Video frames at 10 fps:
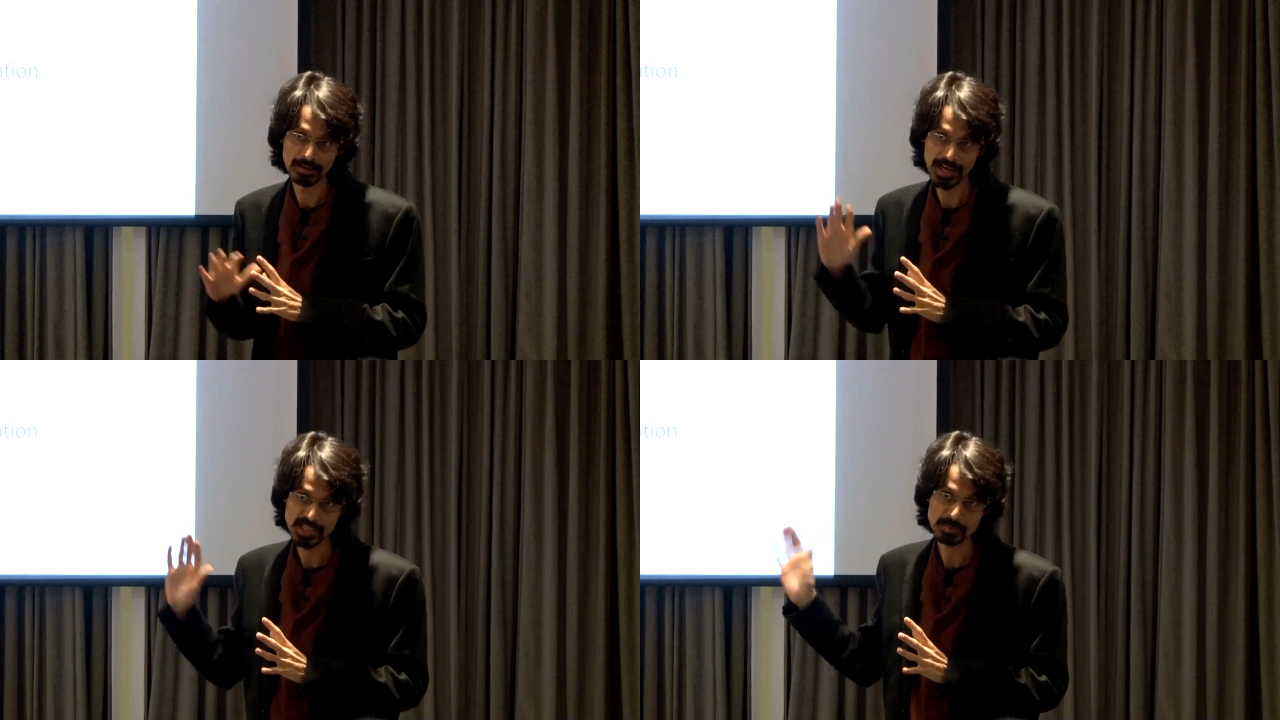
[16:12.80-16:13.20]

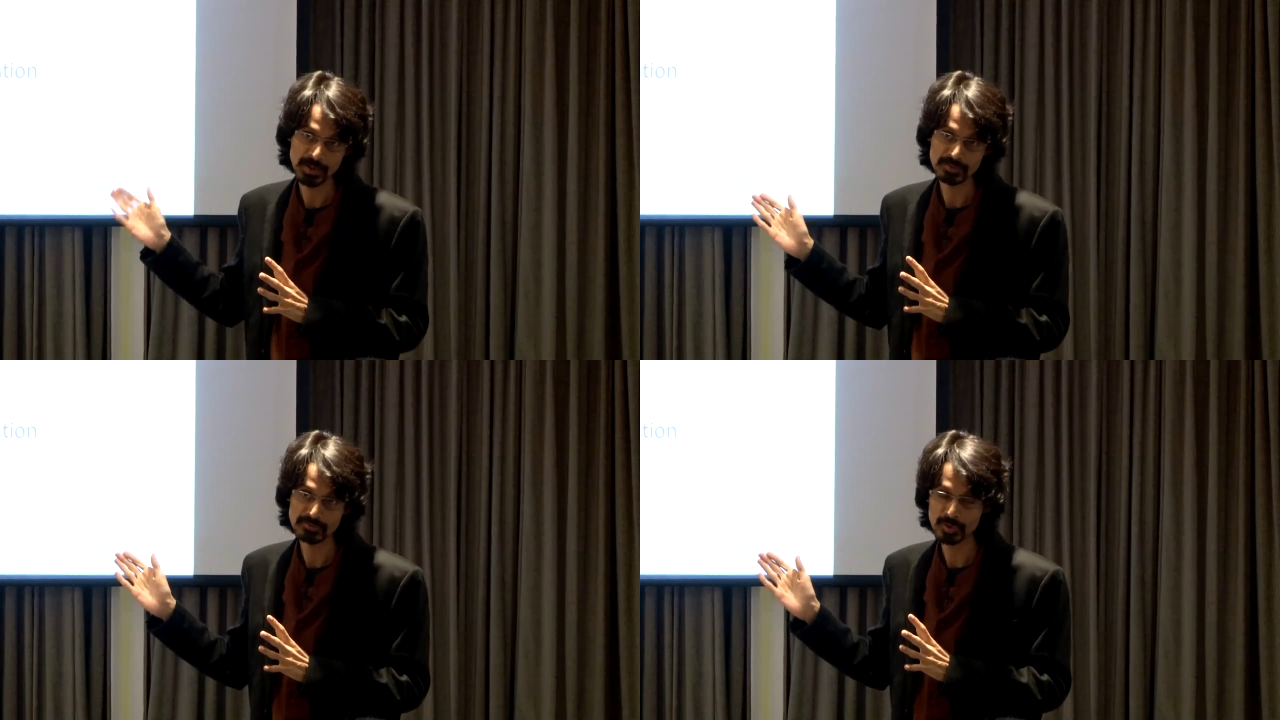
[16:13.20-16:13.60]
large
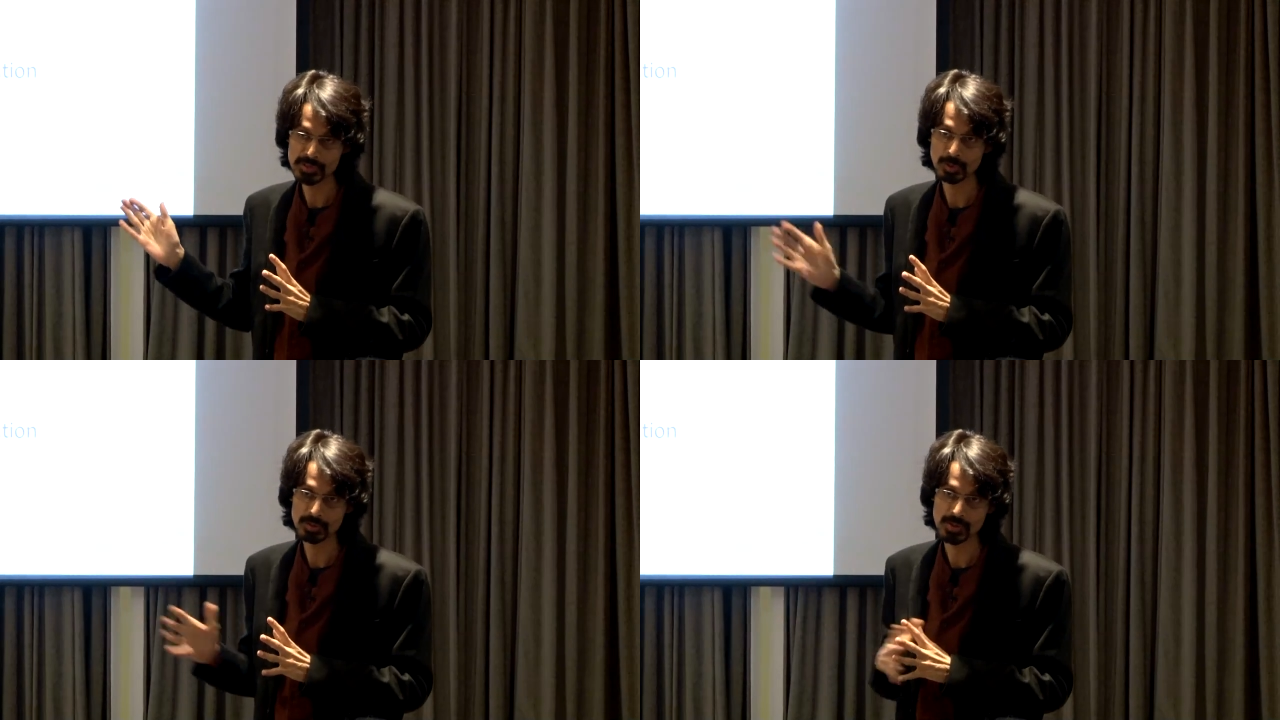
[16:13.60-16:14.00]
part of the
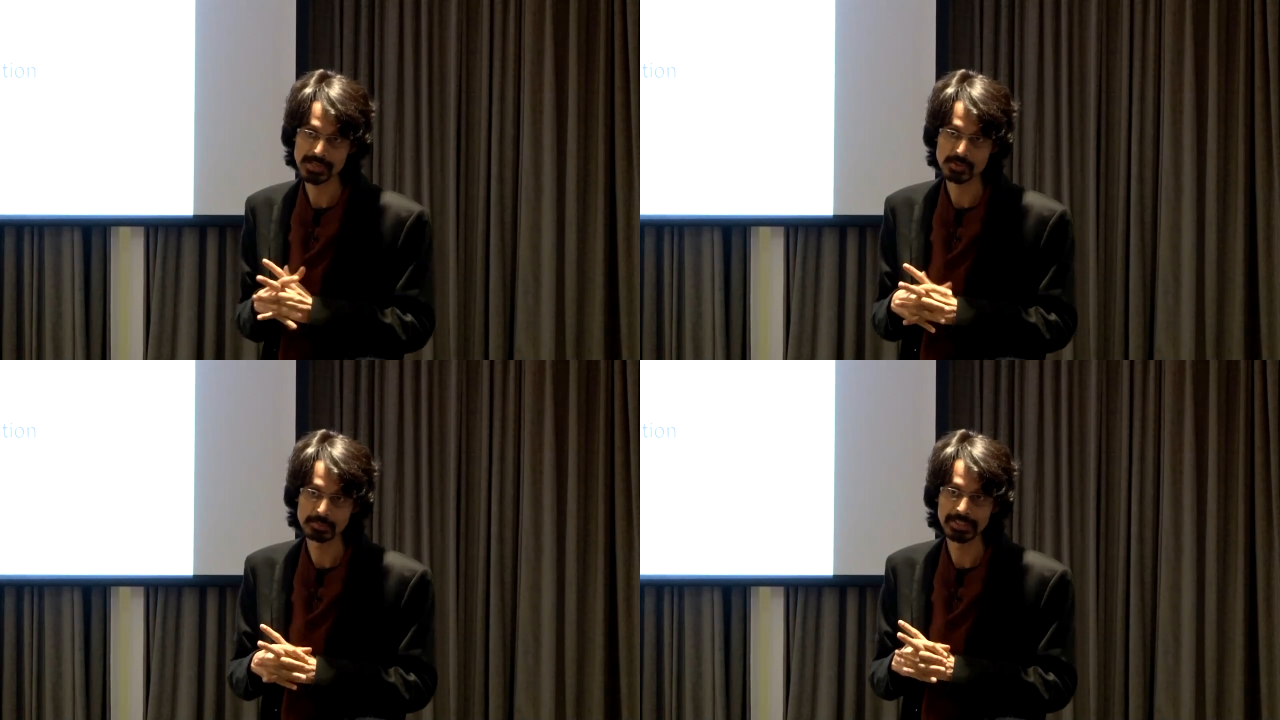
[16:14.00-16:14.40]
focus also
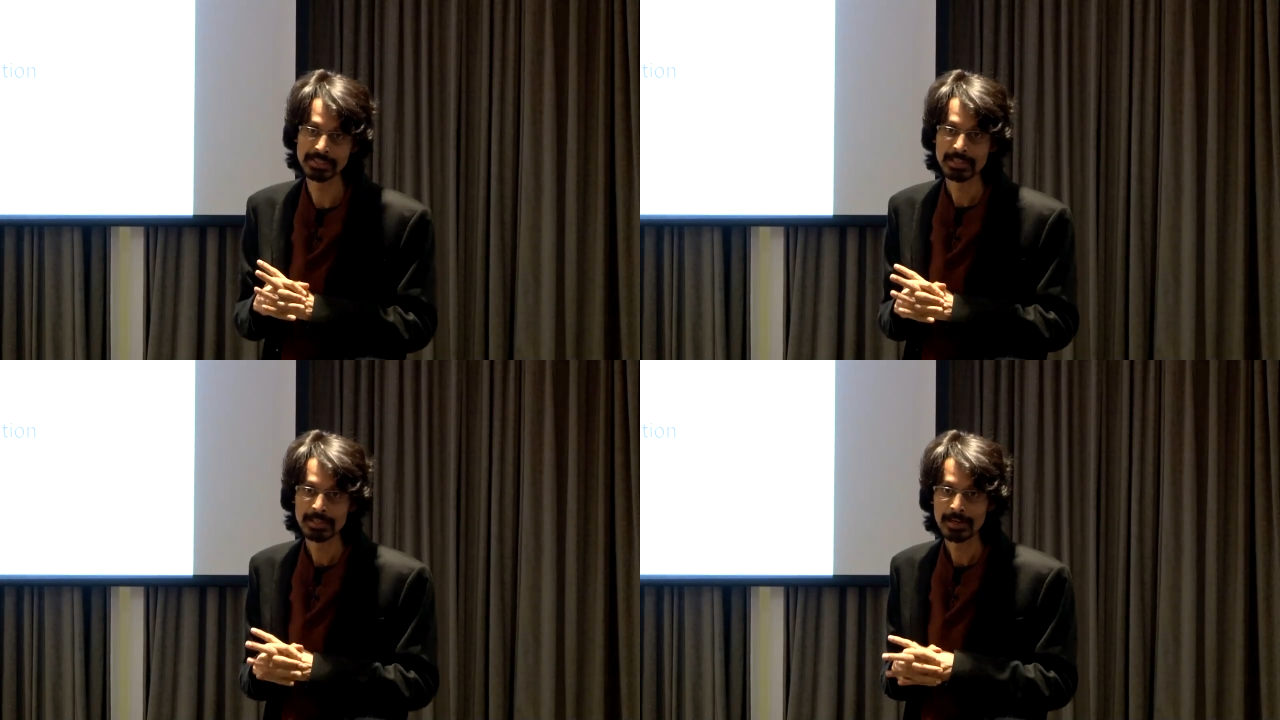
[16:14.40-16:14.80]
has to be
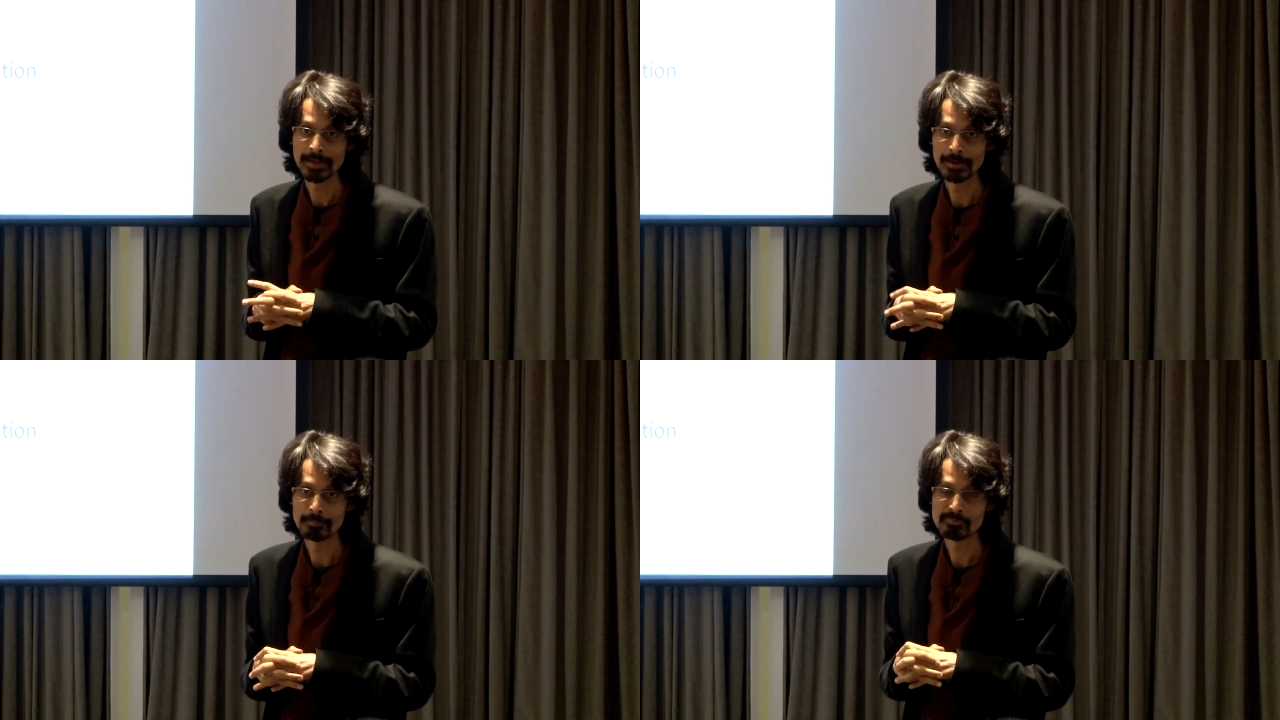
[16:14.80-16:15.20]

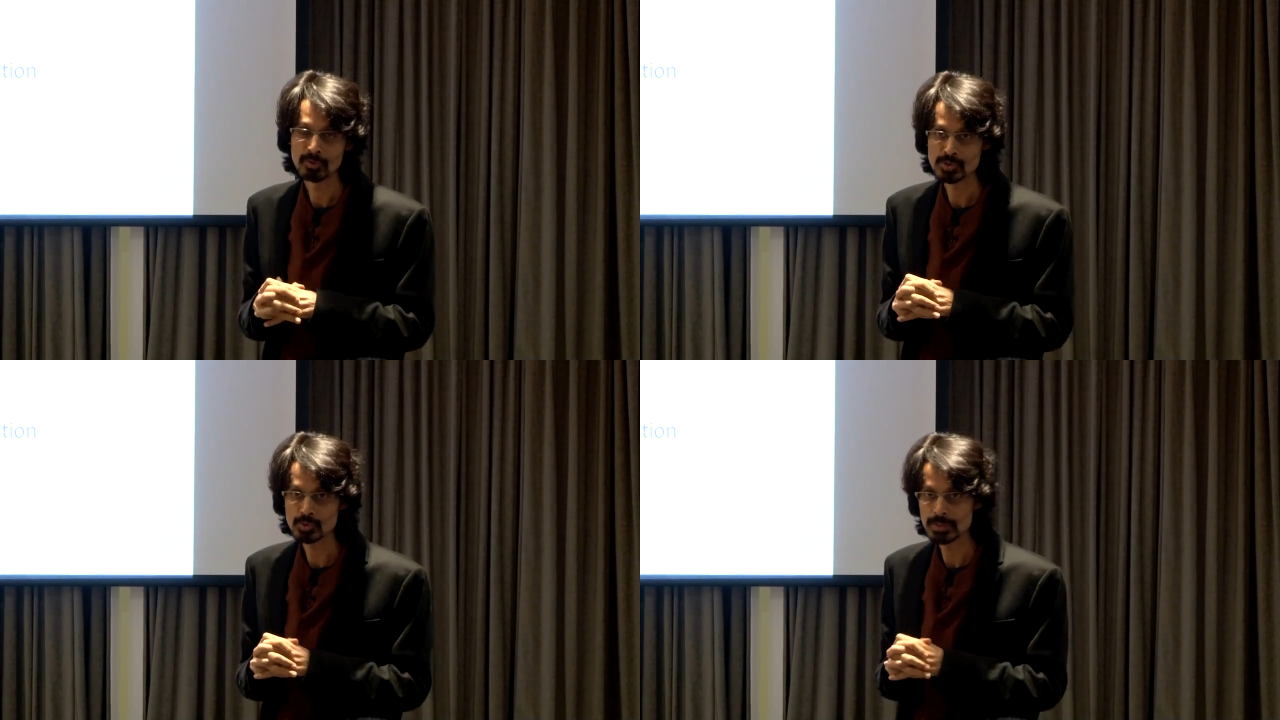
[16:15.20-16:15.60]

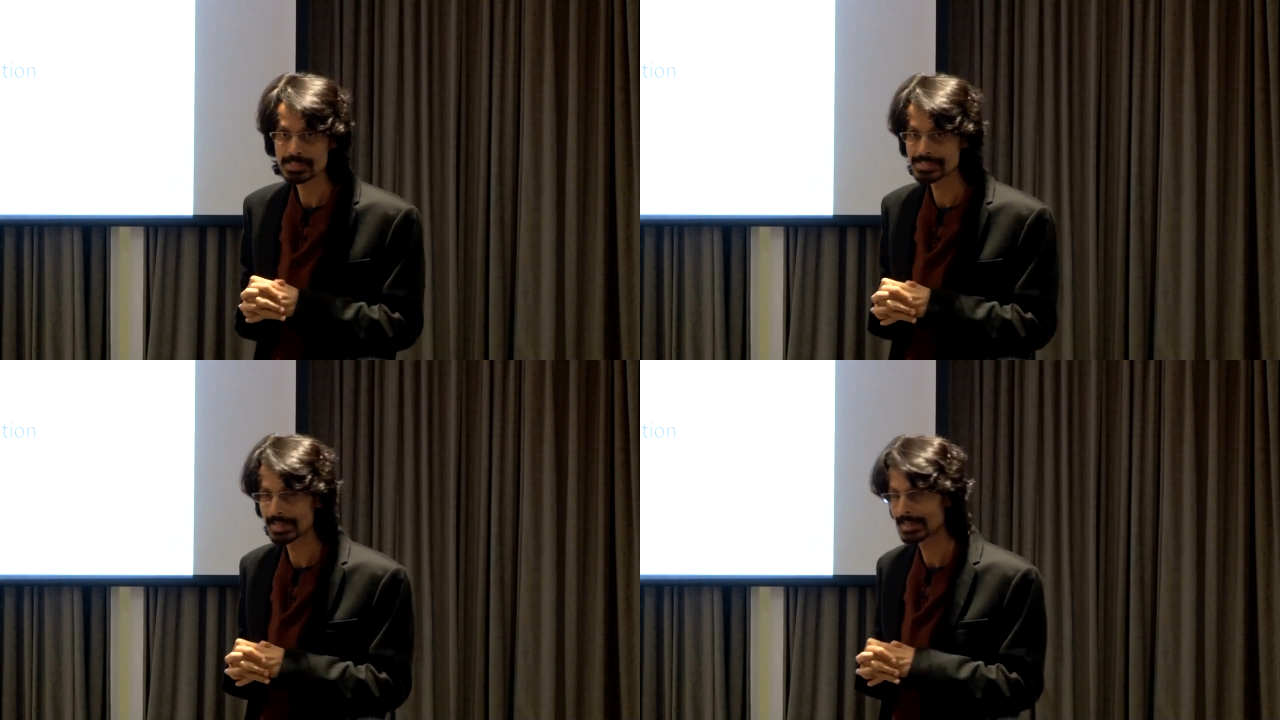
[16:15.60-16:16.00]
for
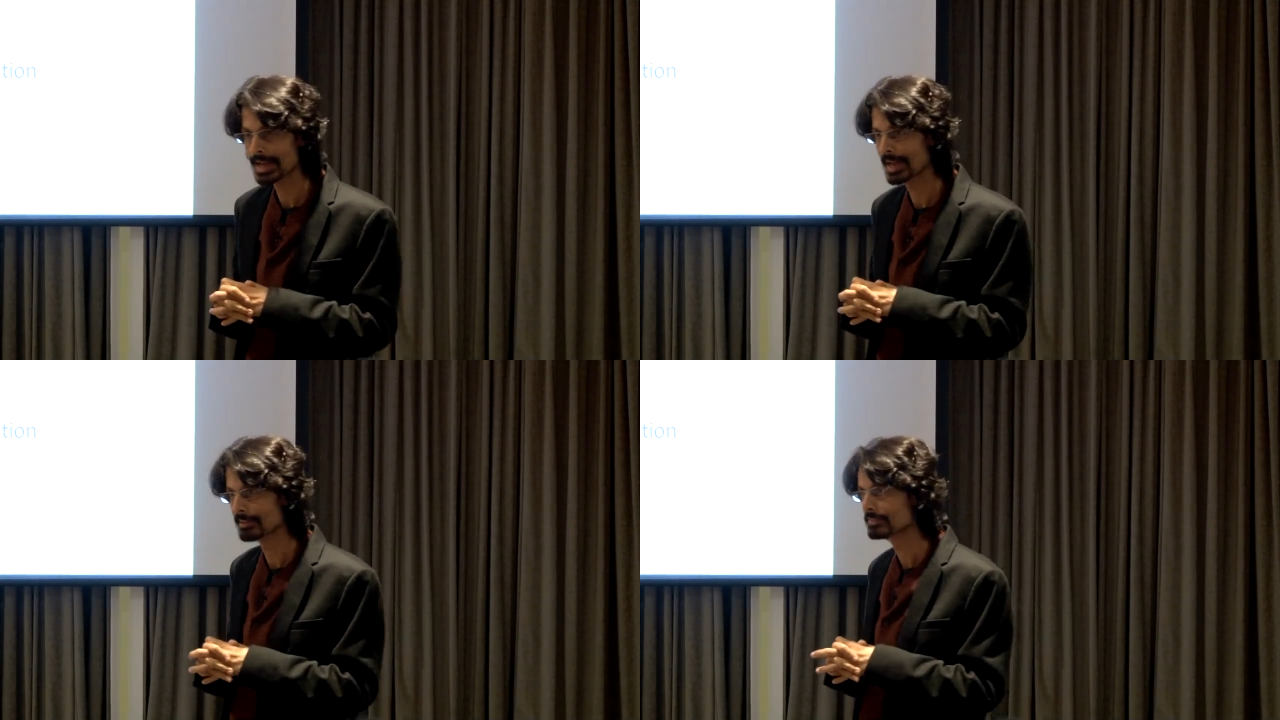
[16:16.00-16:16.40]
students that
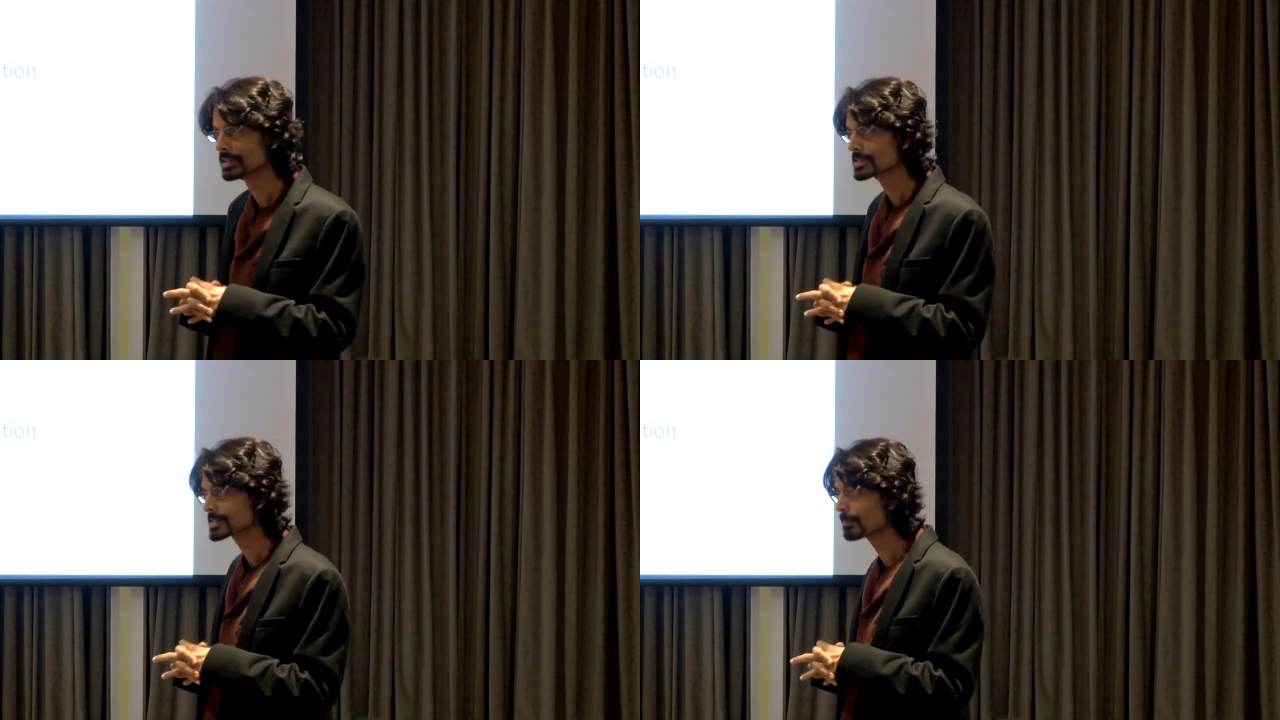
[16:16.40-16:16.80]
have
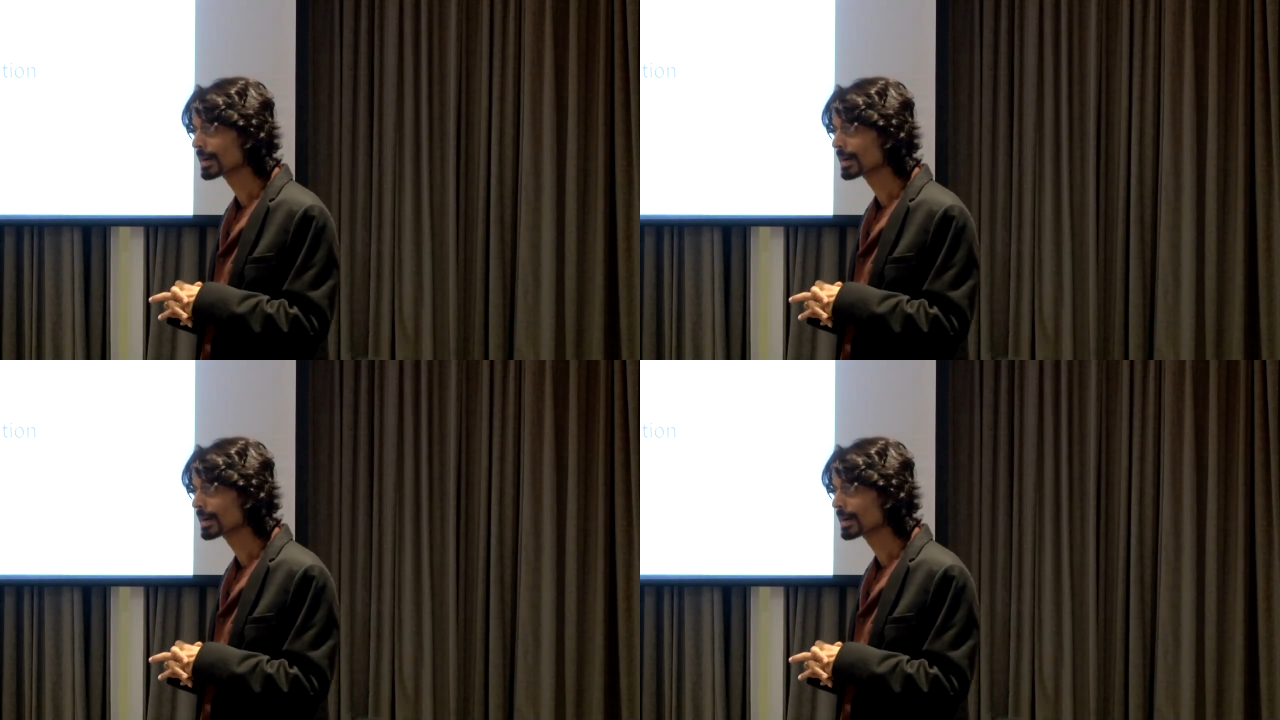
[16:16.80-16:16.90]
some